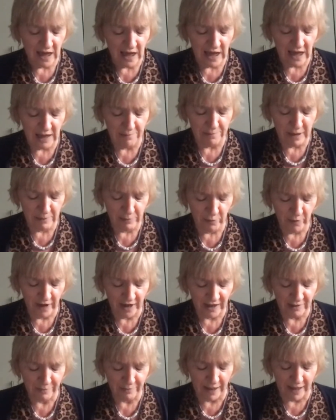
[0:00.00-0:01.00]
And people were
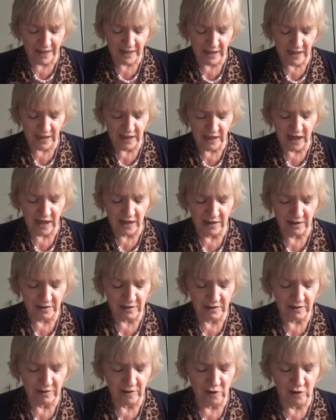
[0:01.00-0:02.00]
expecting that
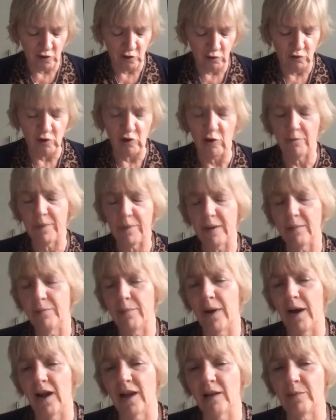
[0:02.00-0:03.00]
the new European
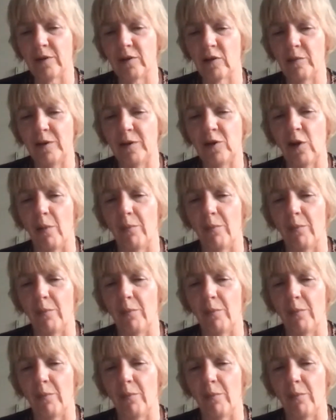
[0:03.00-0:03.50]
Parliament could be